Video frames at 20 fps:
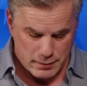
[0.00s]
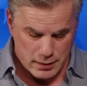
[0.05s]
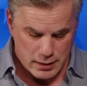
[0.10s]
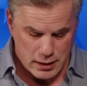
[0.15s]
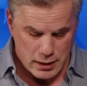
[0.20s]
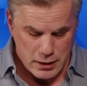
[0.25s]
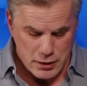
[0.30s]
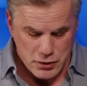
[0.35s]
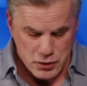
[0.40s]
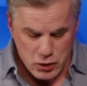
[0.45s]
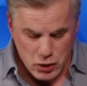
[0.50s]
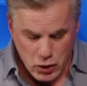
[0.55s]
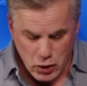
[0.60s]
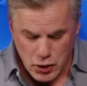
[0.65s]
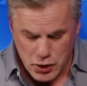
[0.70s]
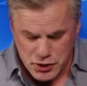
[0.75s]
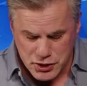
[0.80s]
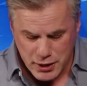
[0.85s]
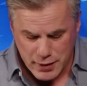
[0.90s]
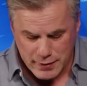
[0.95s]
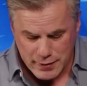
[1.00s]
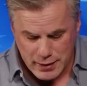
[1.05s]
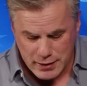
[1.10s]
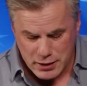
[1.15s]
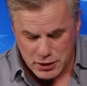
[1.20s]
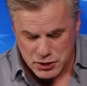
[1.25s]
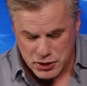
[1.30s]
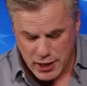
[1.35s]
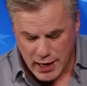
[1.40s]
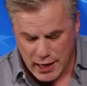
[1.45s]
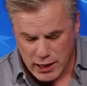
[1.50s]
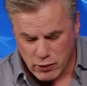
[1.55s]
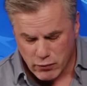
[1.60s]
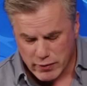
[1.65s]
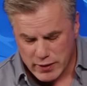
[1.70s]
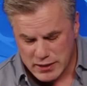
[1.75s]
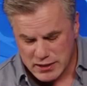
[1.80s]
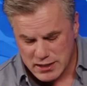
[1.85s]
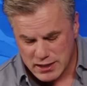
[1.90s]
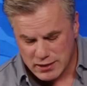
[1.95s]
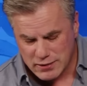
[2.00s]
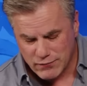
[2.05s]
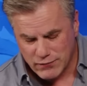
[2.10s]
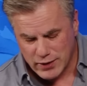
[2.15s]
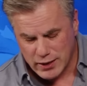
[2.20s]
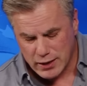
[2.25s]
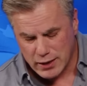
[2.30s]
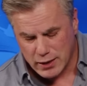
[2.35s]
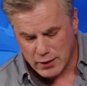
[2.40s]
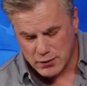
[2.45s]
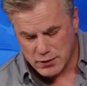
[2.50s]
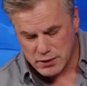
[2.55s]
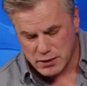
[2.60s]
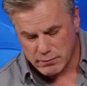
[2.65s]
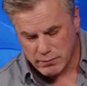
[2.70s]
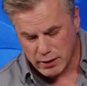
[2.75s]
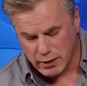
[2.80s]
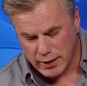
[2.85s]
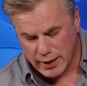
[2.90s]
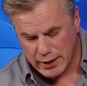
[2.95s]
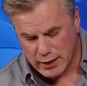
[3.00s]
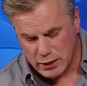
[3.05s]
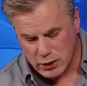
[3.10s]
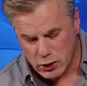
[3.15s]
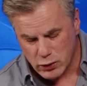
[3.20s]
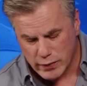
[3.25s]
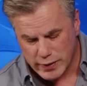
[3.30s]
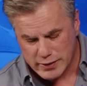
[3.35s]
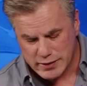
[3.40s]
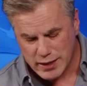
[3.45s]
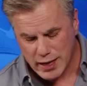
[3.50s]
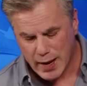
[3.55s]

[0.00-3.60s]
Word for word: It is urgent that the January 6 videos and related U.S.